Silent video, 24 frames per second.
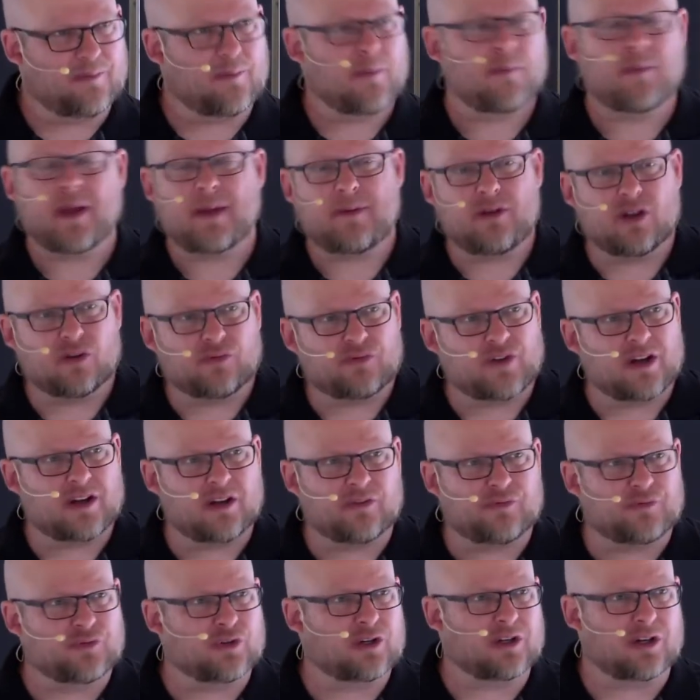maybe you'll find a
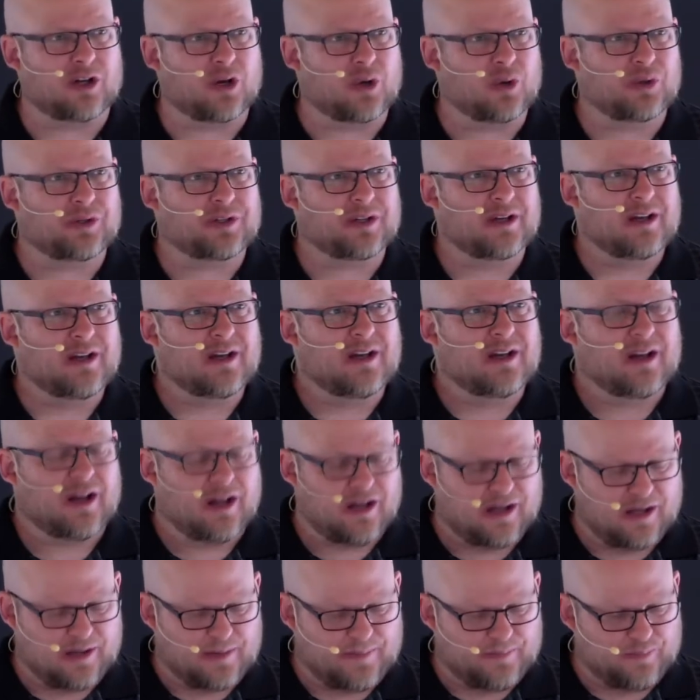footnote
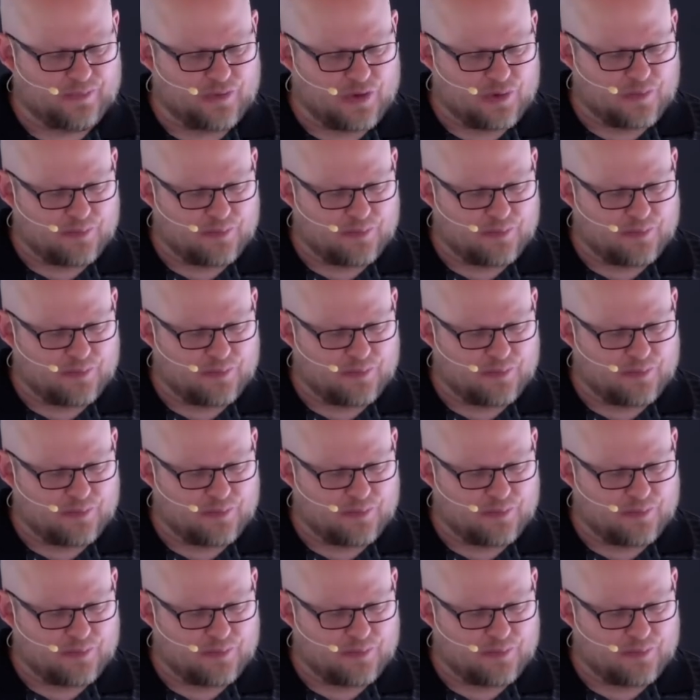um,